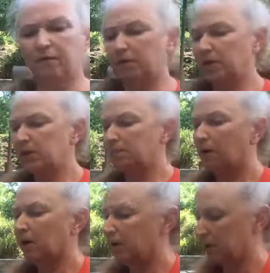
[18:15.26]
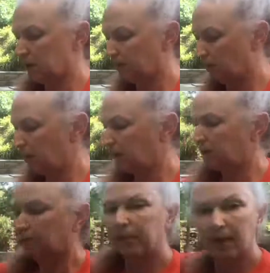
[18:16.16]
this part of the experiment,
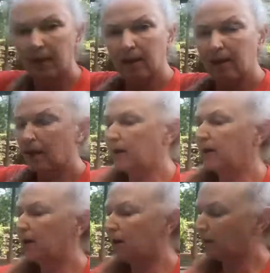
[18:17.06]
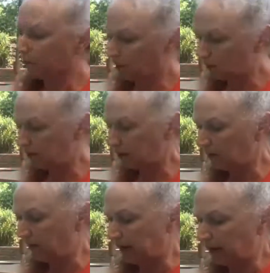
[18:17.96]
I have a little bit of
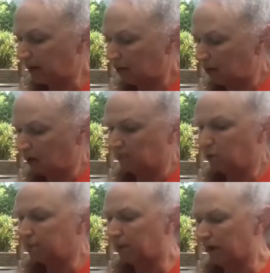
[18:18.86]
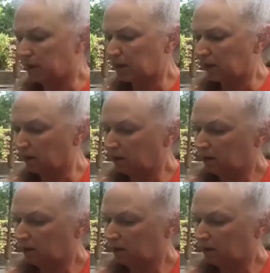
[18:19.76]
a cardboard box here.